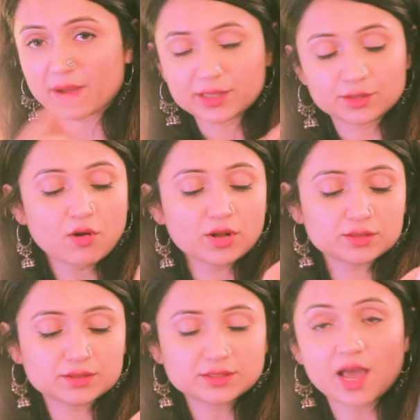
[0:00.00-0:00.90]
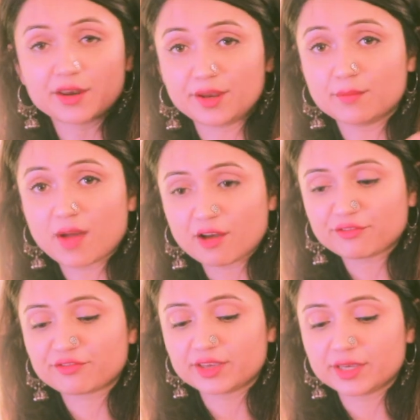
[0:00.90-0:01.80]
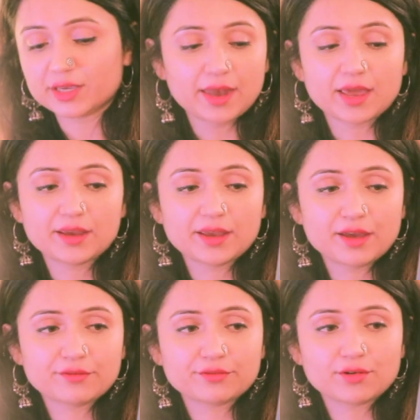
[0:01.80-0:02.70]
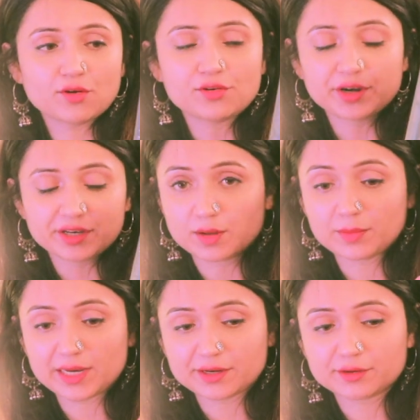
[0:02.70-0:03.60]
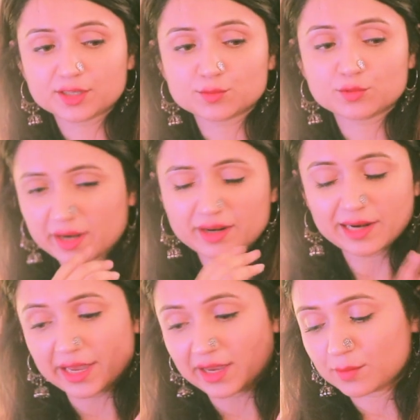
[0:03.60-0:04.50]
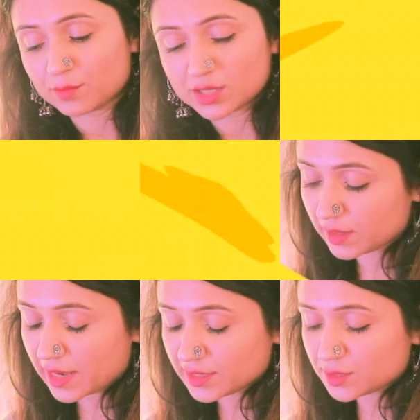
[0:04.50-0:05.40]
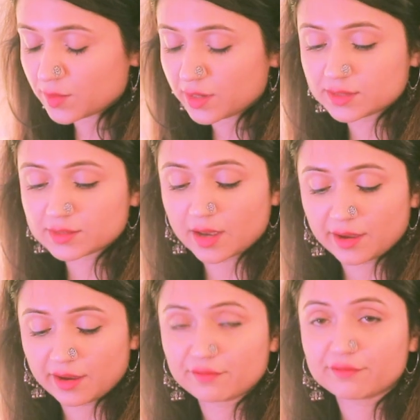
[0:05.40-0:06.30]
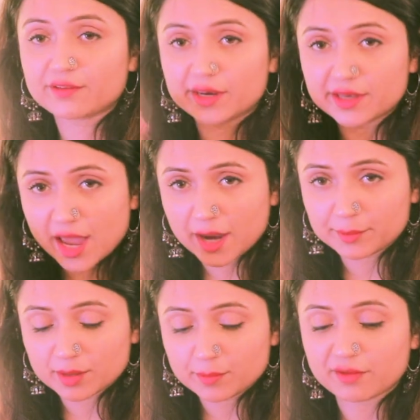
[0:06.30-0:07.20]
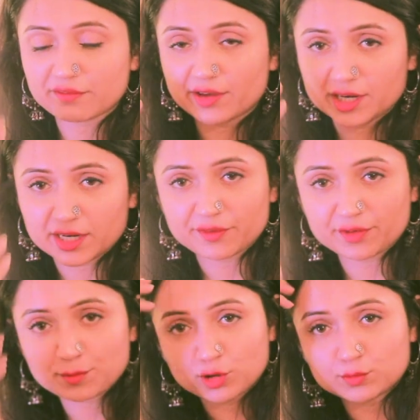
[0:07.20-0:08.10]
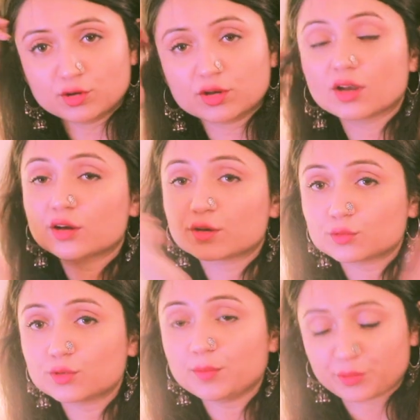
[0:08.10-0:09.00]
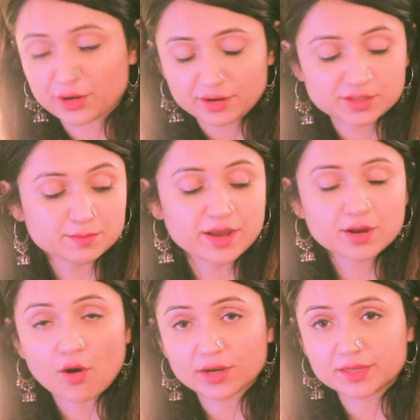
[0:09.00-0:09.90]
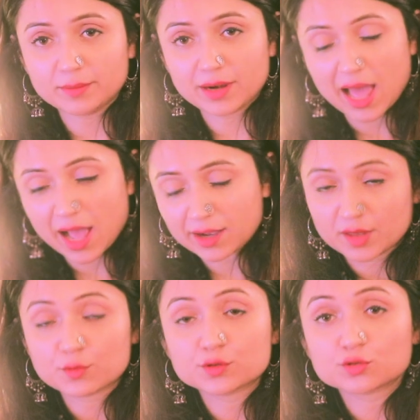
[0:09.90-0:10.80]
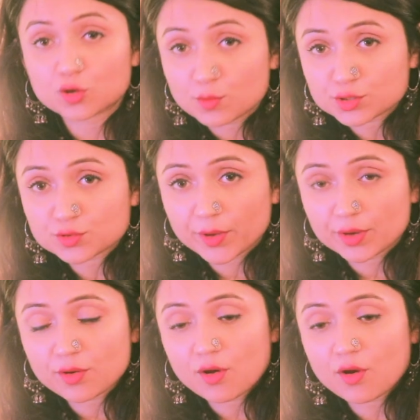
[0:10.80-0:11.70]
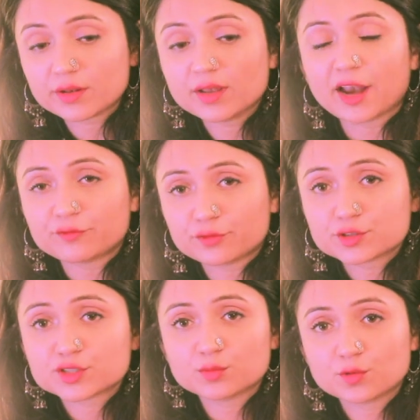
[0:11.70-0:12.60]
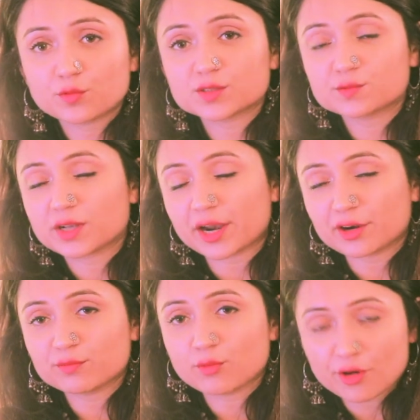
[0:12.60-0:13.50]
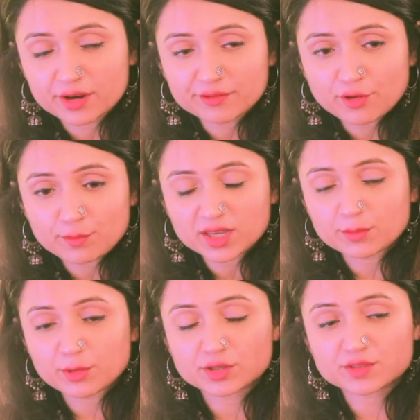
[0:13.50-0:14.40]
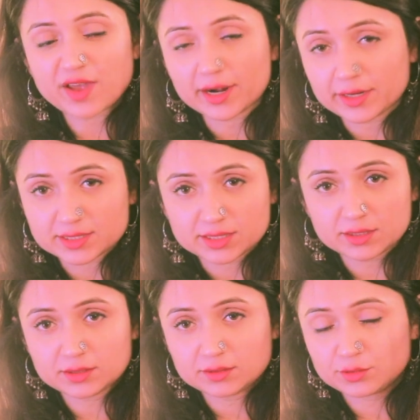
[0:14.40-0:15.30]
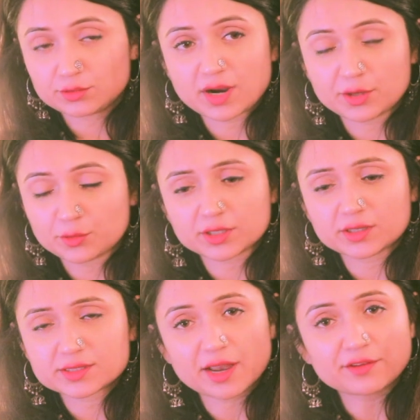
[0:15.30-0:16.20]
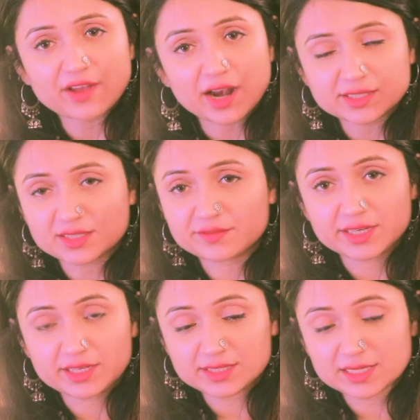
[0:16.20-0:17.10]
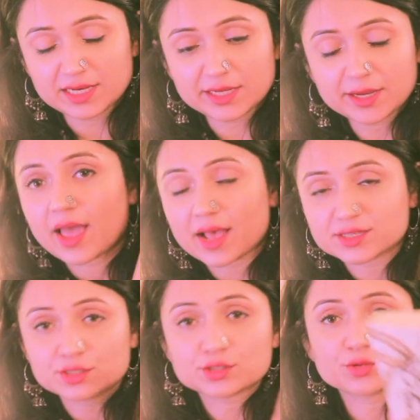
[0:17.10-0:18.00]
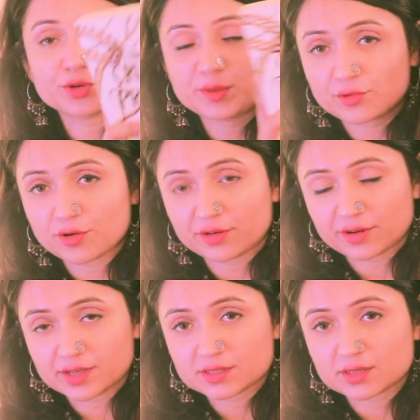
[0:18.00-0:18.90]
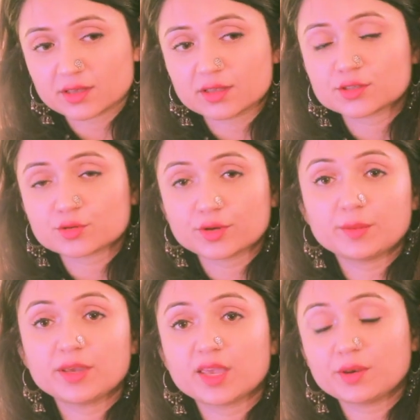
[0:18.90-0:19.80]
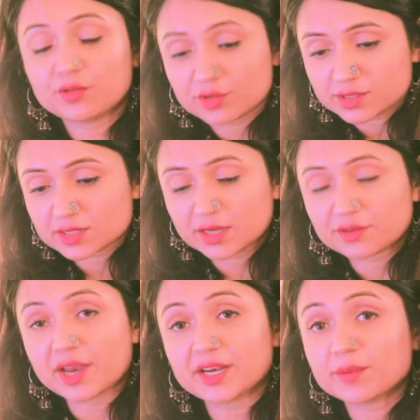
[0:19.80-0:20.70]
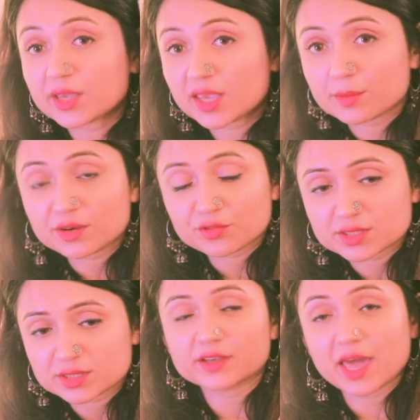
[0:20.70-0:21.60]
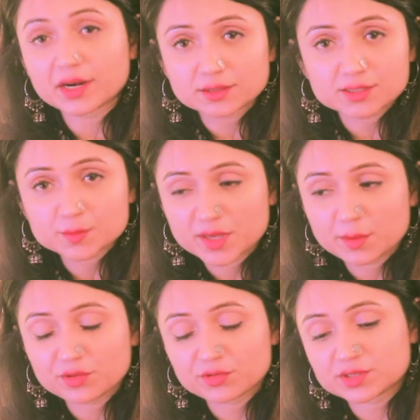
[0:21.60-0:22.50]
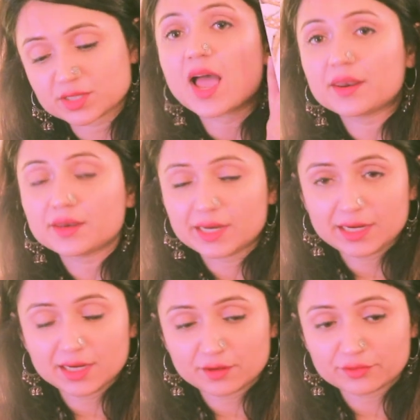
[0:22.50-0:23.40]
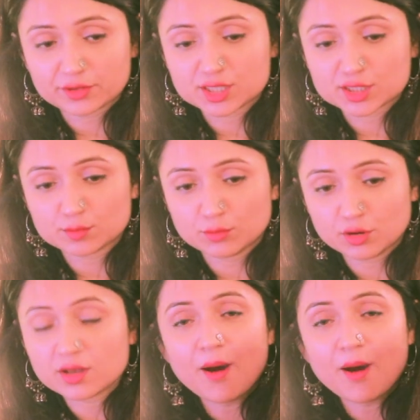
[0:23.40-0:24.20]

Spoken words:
by the author Tare Mafi, and I have already completed this book. I didn't like it much. The next one is again very hyped up, very raved about book, Cruel Prince by Holly Black. There was so much going on. At first the book was kind of boring for me because fantasy, I don't understand fantasy very easily. As the story progressed, story became interesting, writing became interesting, characters became interesting. I really loved this book,